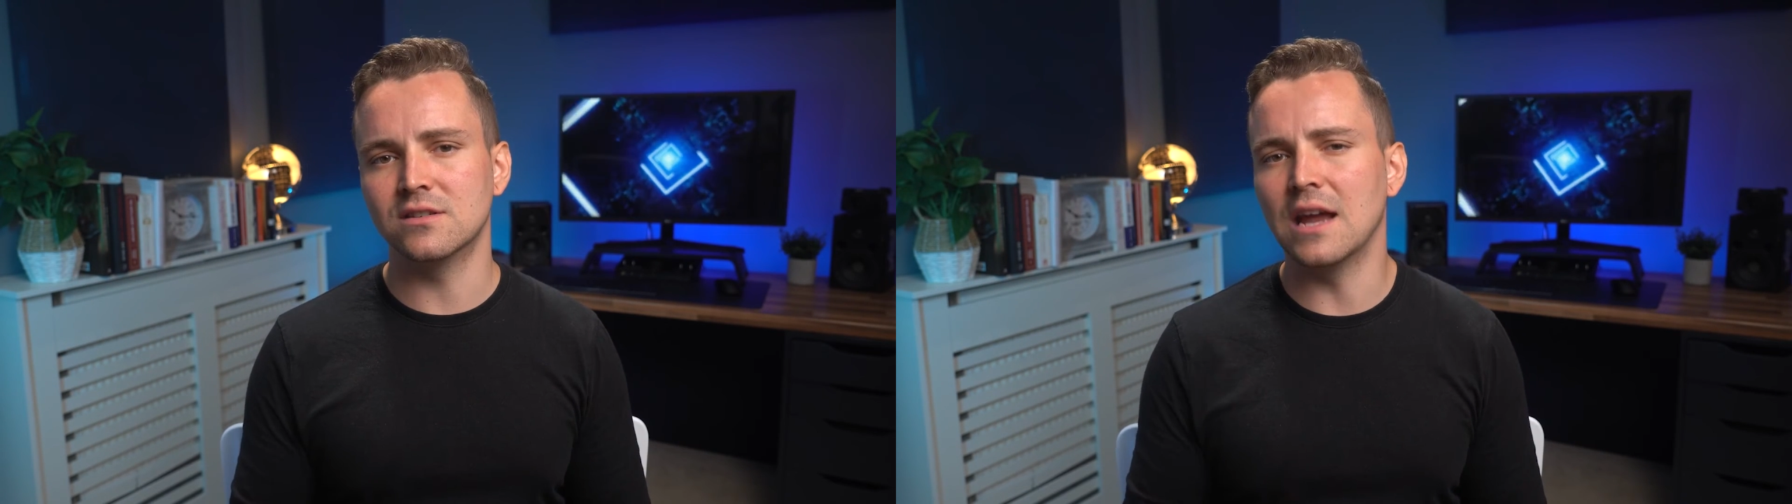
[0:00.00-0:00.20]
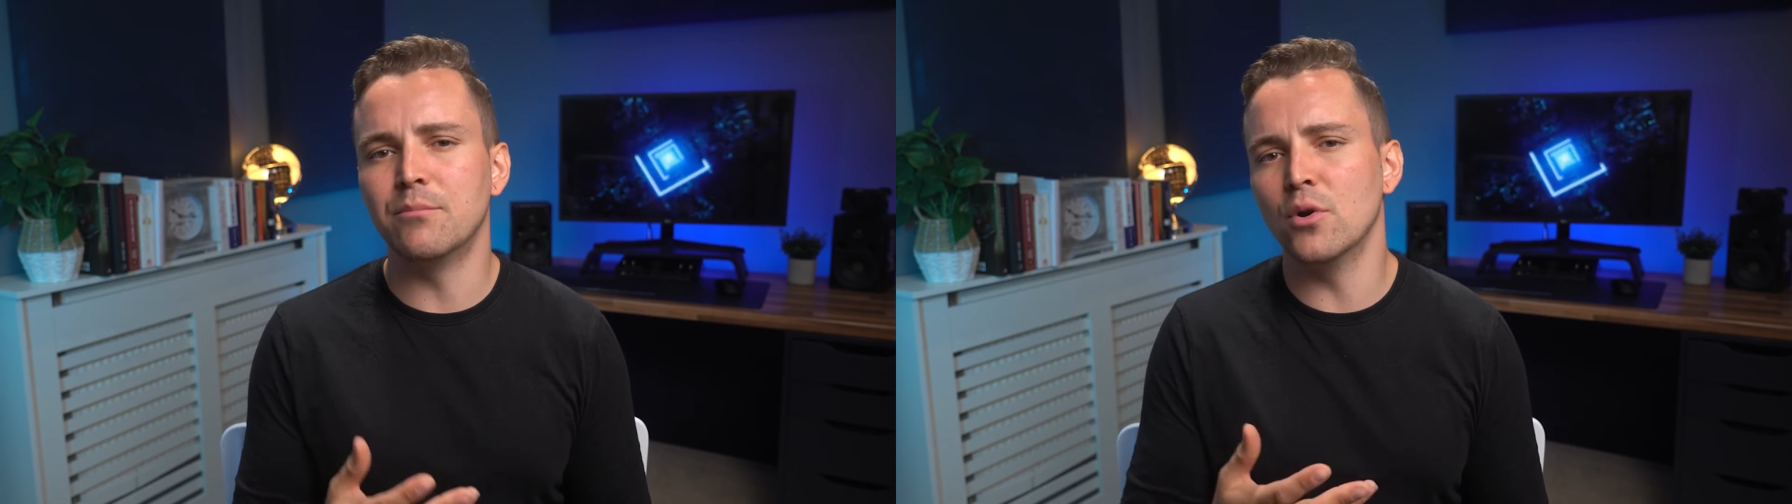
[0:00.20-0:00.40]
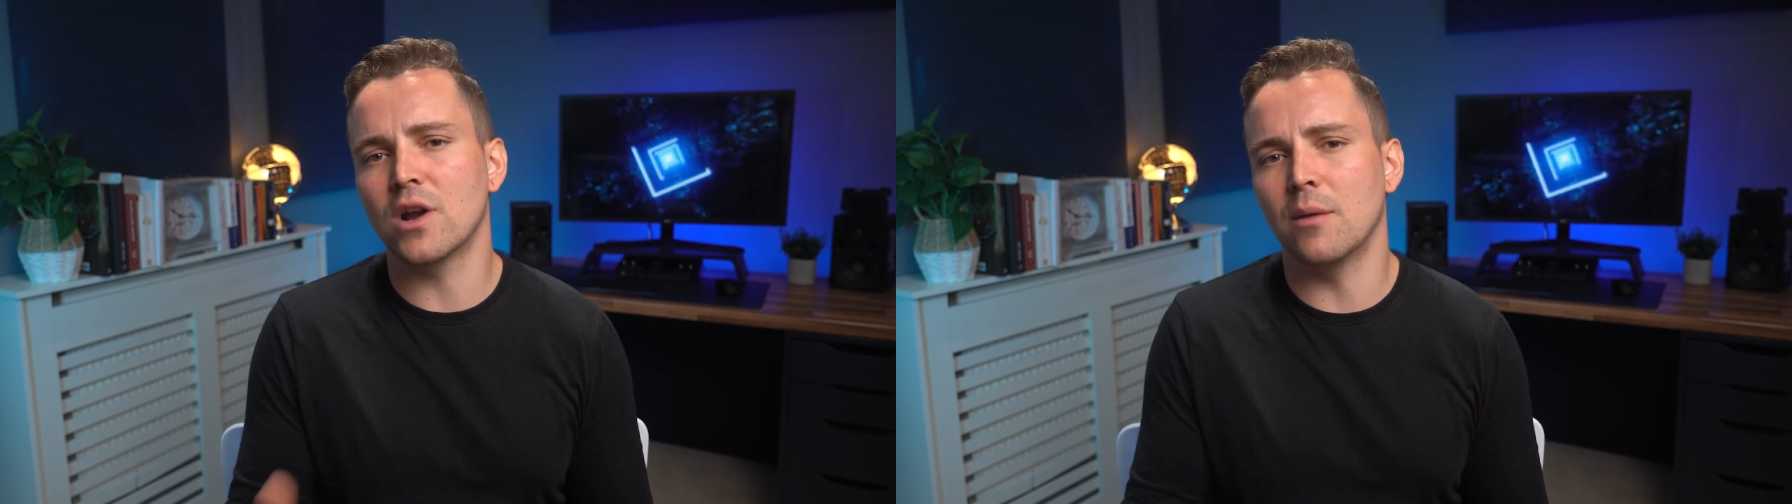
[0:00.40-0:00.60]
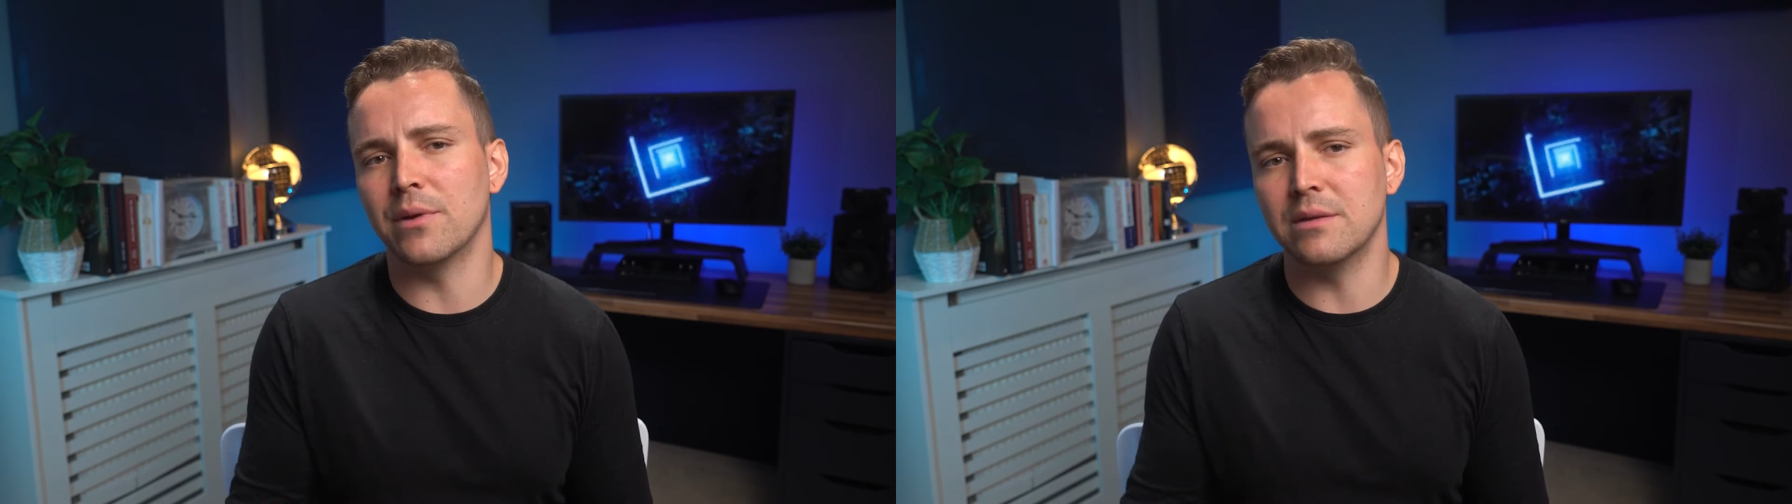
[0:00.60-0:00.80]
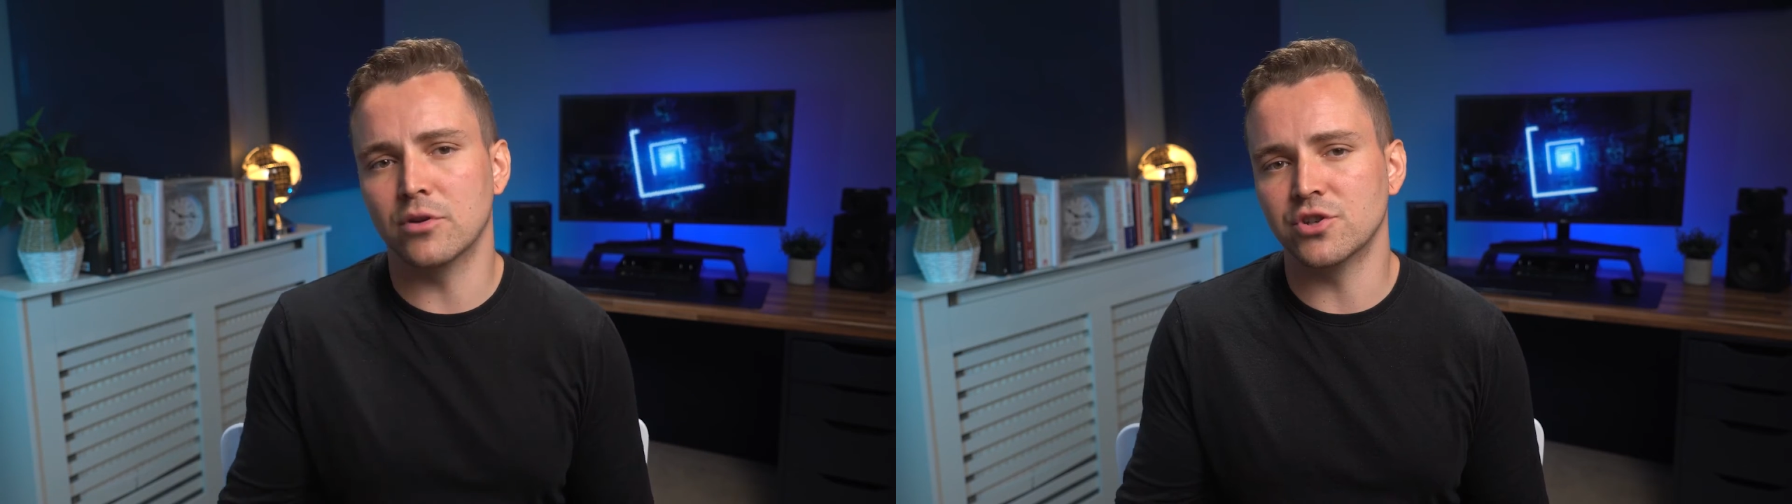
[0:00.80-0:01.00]
and put
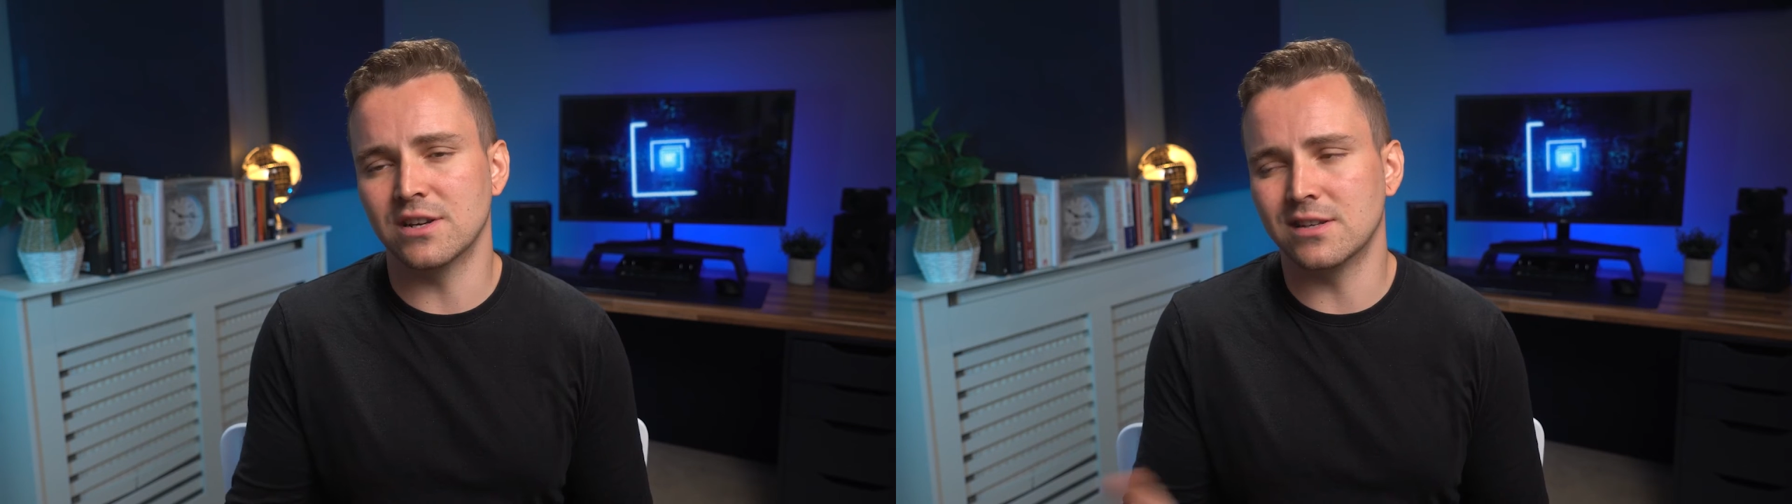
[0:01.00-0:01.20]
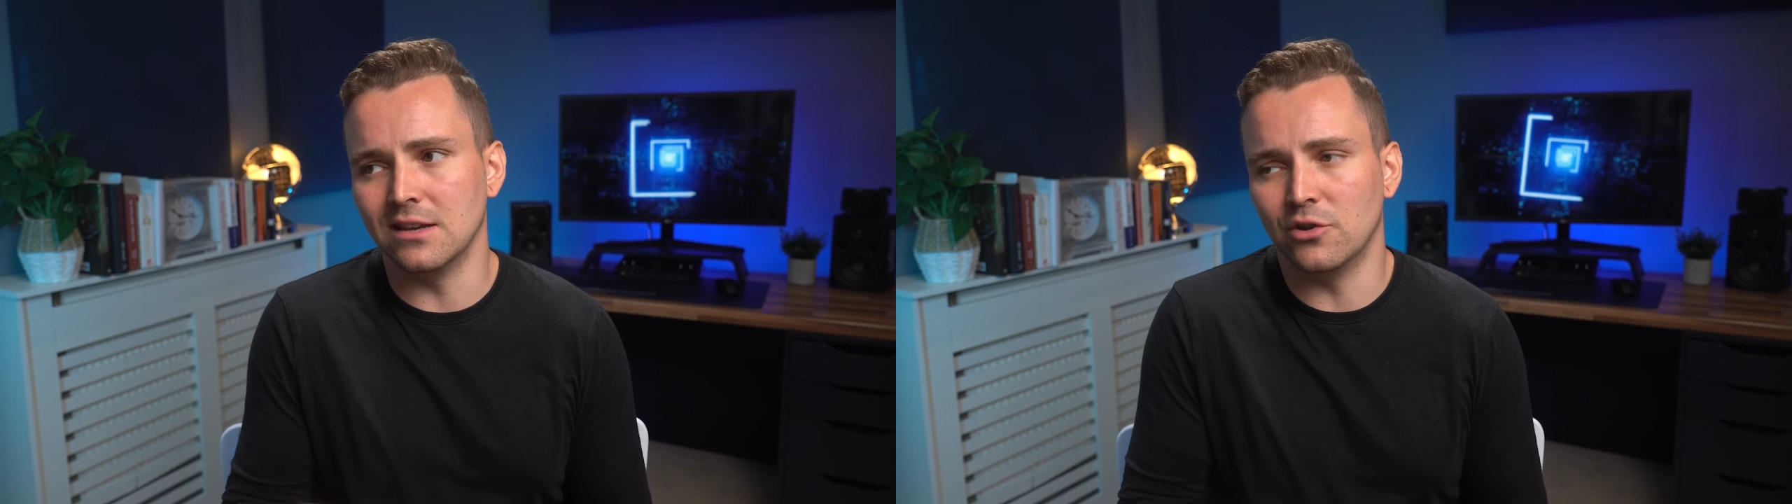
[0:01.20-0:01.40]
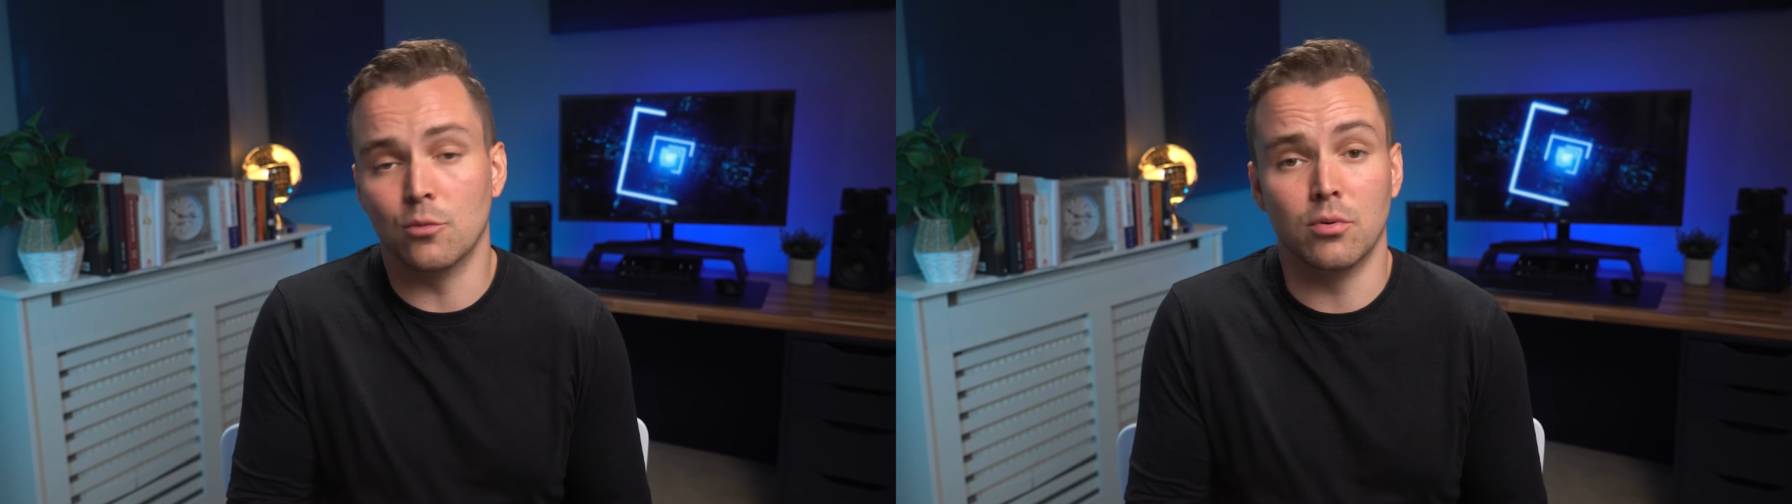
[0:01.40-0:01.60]
company projects into your